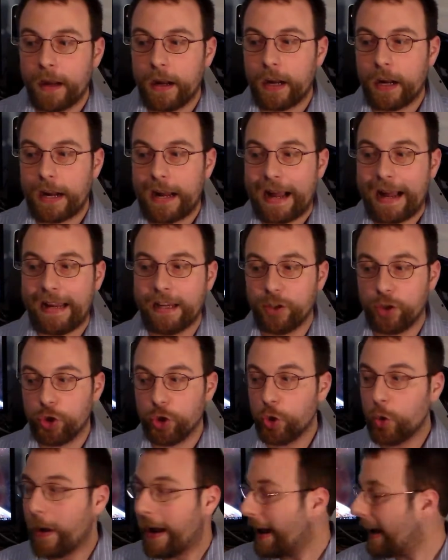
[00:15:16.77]
I
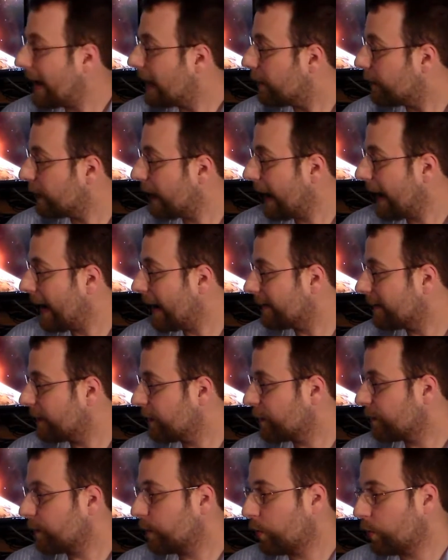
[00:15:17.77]
do have, at
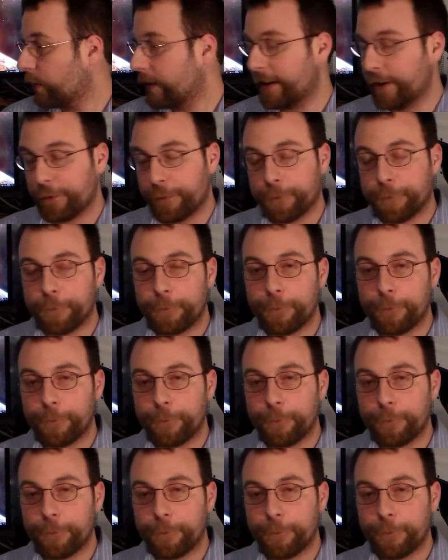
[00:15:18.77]
this point,